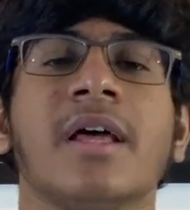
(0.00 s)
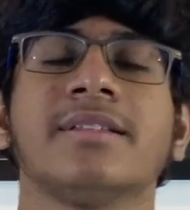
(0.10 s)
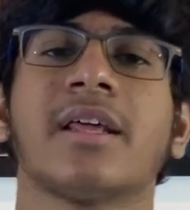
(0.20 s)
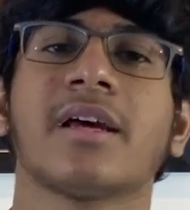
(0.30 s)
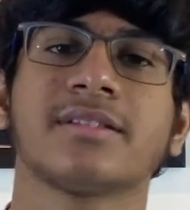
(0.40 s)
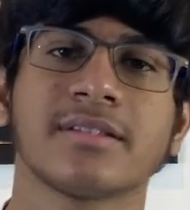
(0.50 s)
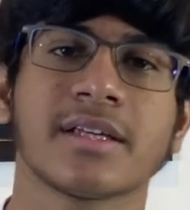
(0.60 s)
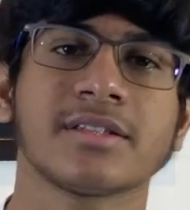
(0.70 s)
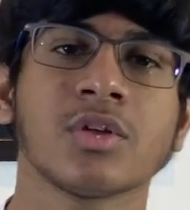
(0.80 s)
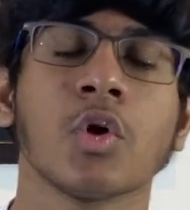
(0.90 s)
then I
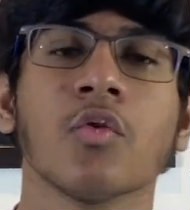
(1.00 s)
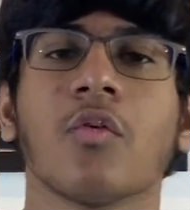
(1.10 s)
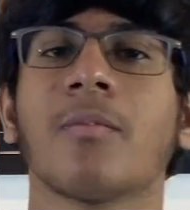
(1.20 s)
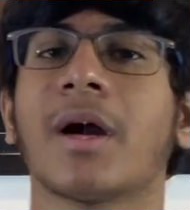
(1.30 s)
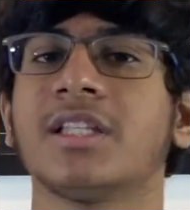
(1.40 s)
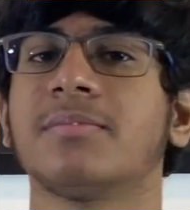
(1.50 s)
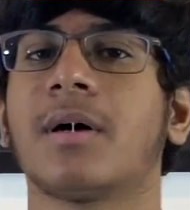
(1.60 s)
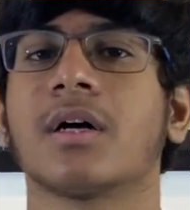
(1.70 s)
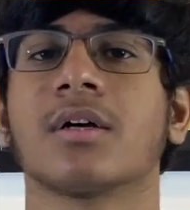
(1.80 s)
suggest you go for MindSpark,